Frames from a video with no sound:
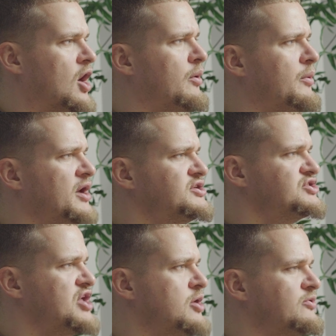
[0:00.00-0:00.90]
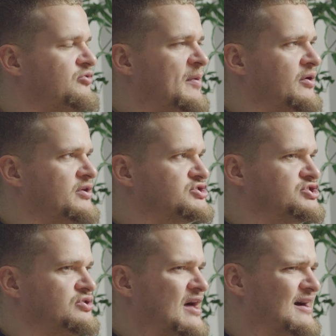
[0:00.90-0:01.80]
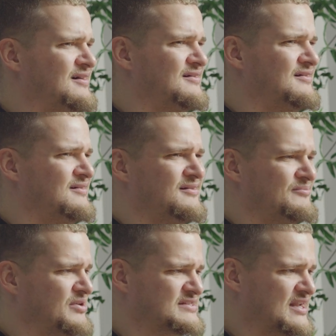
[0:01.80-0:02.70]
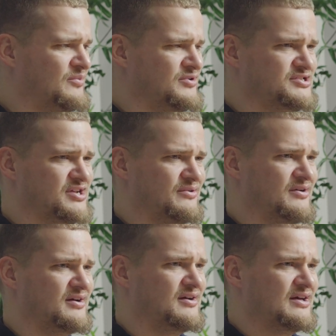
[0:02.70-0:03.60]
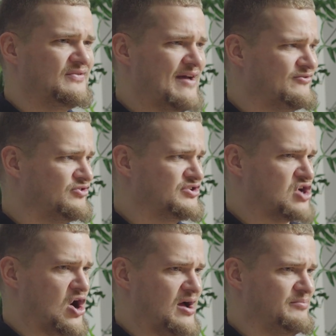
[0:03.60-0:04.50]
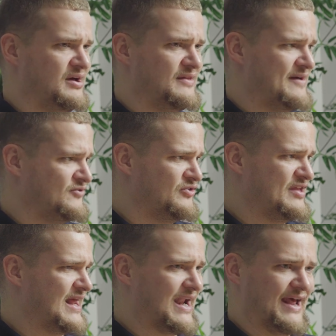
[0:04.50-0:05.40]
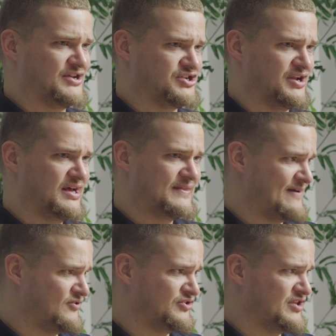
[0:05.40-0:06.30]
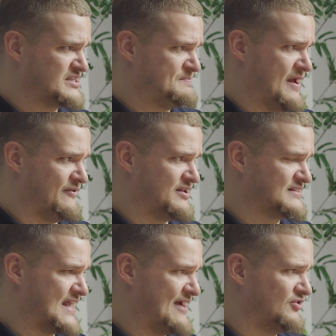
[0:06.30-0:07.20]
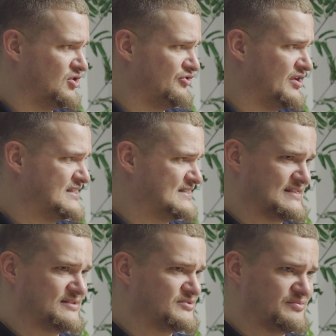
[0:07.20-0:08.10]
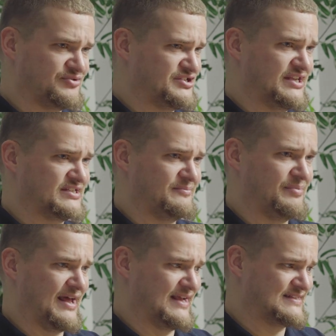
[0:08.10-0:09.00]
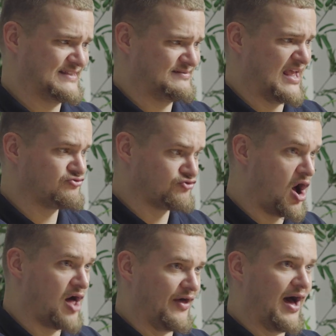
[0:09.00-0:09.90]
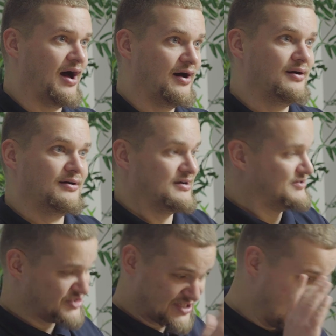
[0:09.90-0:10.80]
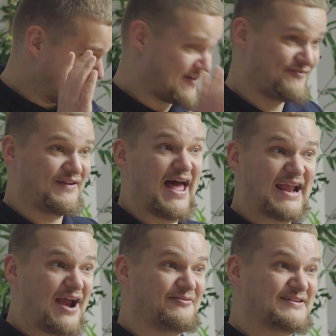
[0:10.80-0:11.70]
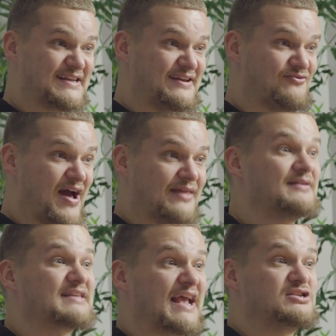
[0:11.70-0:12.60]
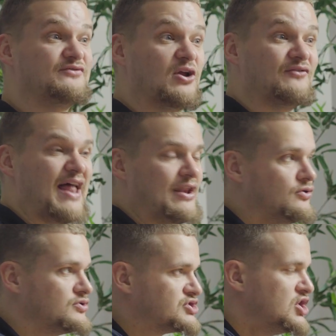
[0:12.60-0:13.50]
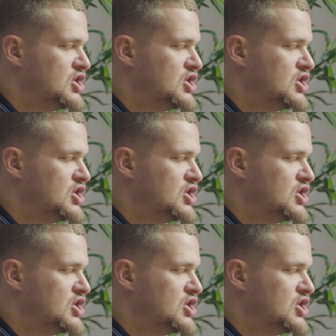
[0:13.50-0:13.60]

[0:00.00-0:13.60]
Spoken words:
oh, why doesn't the owner of the building just do that? Because they don't want to. They haven't got the time. Yeah. They haven't got the inclination. Yeah. They haven't got the experience. They haven't got the systems and procedures in place. They'd rather just get their flat guaranteed rent. And that's the case with a lot of landlords.